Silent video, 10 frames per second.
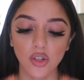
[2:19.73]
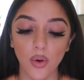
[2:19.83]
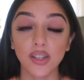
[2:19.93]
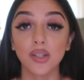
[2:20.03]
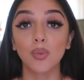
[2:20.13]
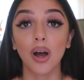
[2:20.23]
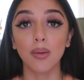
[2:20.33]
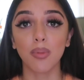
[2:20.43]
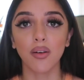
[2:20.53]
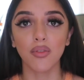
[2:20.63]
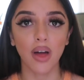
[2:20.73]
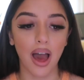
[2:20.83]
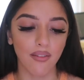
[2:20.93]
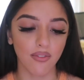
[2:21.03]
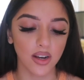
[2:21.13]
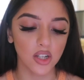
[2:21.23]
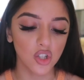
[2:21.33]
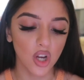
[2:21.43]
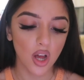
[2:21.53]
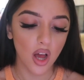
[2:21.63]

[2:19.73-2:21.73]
So I did well above the average.